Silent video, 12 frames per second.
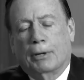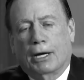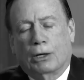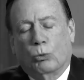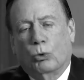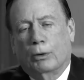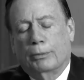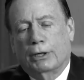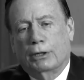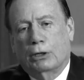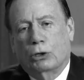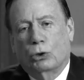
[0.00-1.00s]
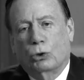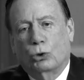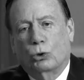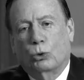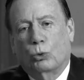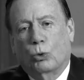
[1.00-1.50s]
About a woman
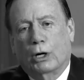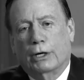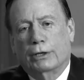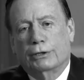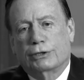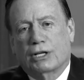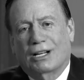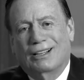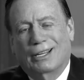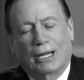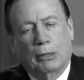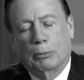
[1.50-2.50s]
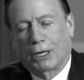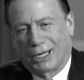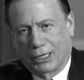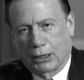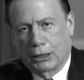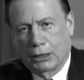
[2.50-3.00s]
who was
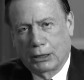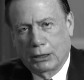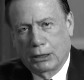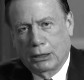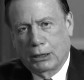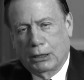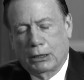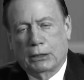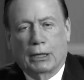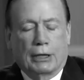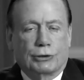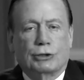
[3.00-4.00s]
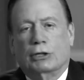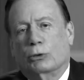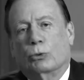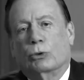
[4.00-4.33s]
claiming that she